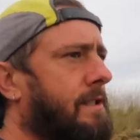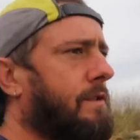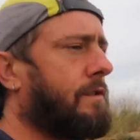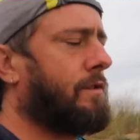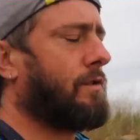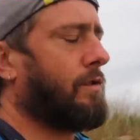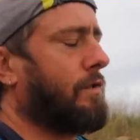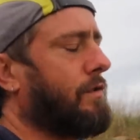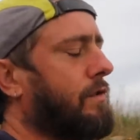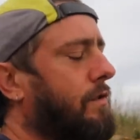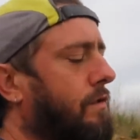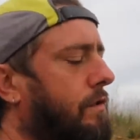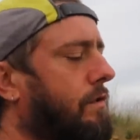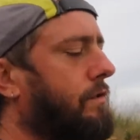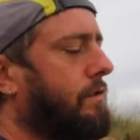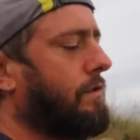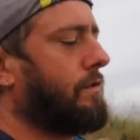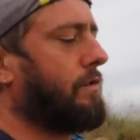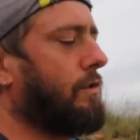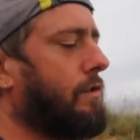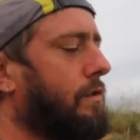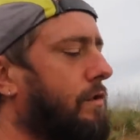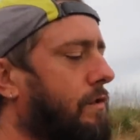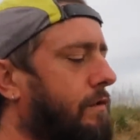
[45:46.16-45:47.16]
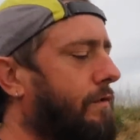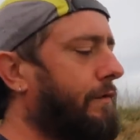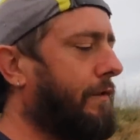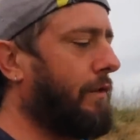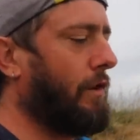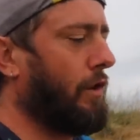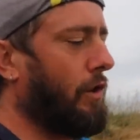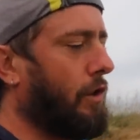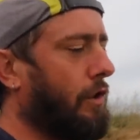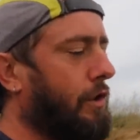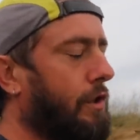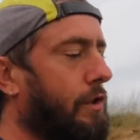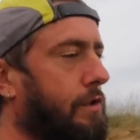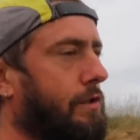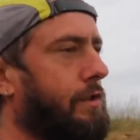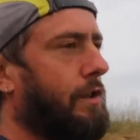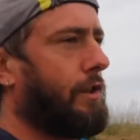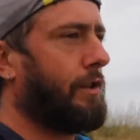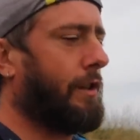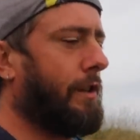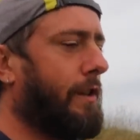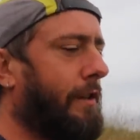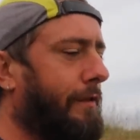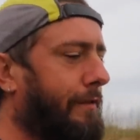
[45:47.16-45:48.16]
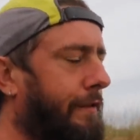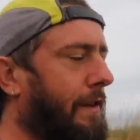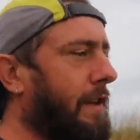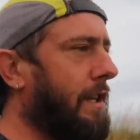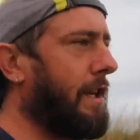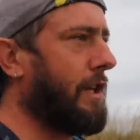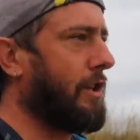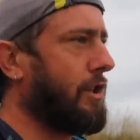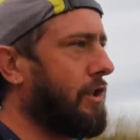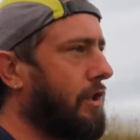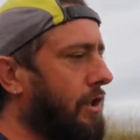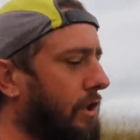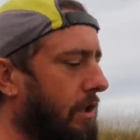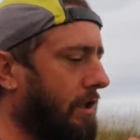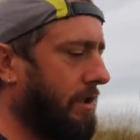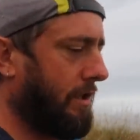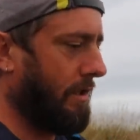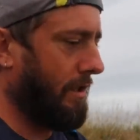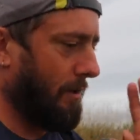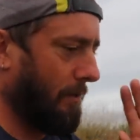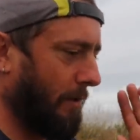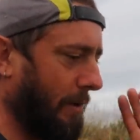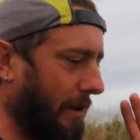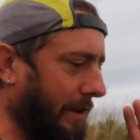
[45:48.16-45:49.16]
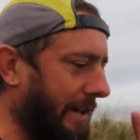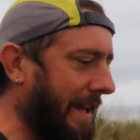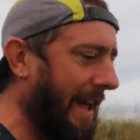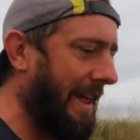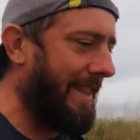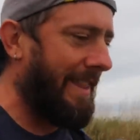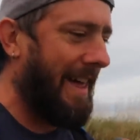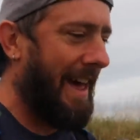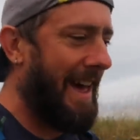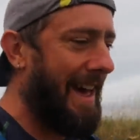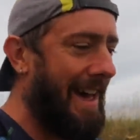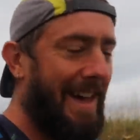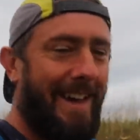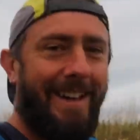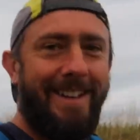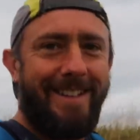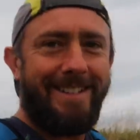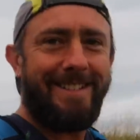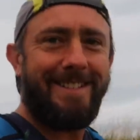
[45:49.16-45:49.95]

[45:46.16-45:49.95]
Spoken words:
Just focus on the finish. We're gonna get there.